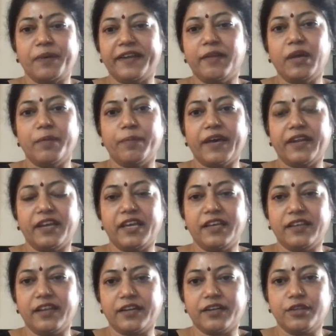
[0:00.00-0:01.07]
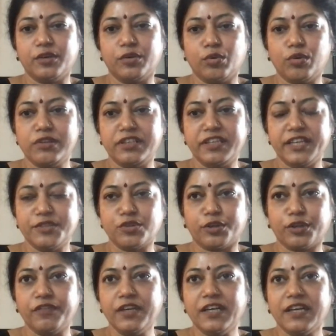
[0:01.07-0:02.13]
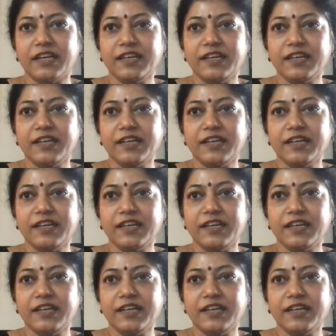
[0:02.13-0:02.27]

para by para, he corrected the whole thing and sort of